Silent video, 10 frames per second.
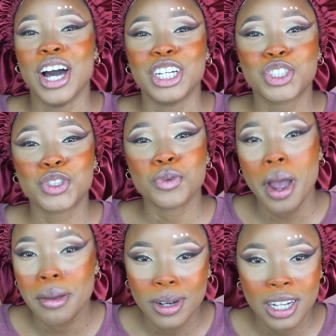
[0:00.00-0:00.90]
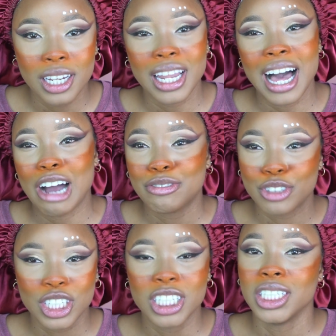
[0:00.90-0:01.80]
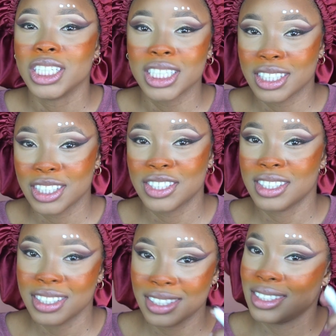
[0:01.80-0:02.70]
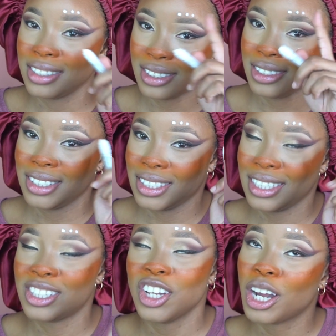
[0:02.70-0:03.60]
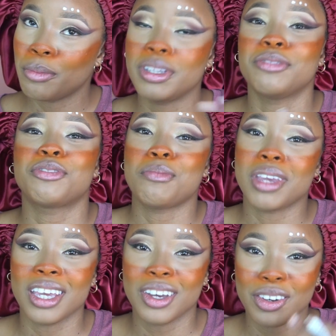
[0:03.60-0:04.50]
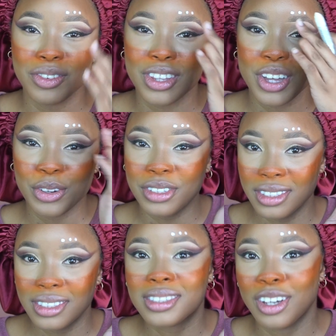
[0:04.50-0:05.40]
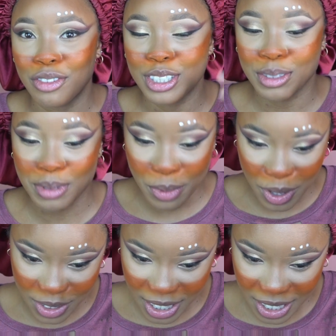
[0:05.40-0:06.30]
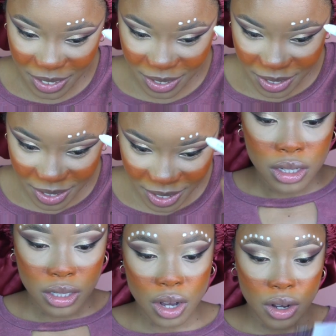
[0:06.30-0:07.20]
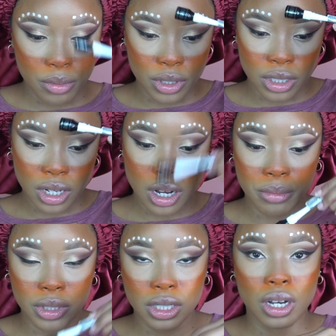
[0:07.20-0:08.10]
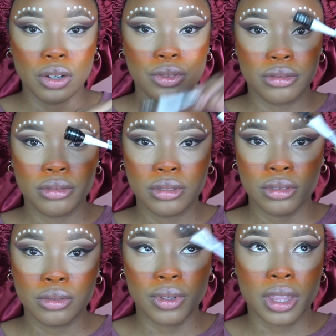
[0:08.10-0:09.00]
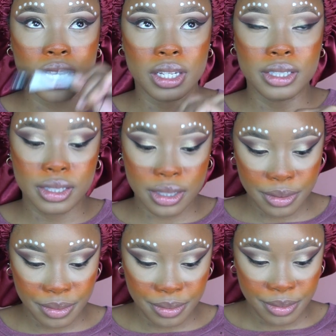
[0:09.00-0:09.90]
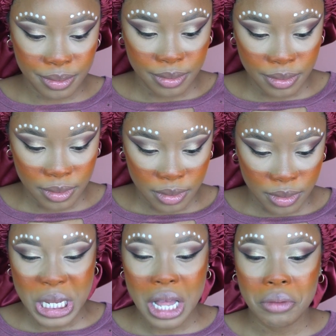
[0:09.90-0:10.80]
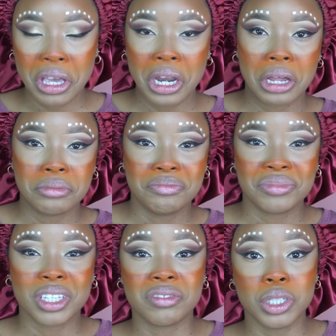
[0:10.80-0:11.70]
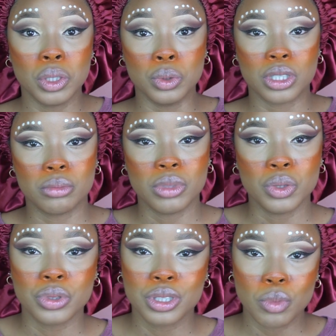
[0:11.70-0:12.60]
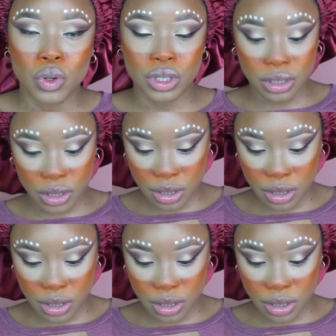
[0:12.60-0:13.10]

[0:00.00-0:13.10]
a tribal African look is not complete for me without stuff on top of the brows here. Now I'm gonna come down with this to help kind of give the illusion my nose small.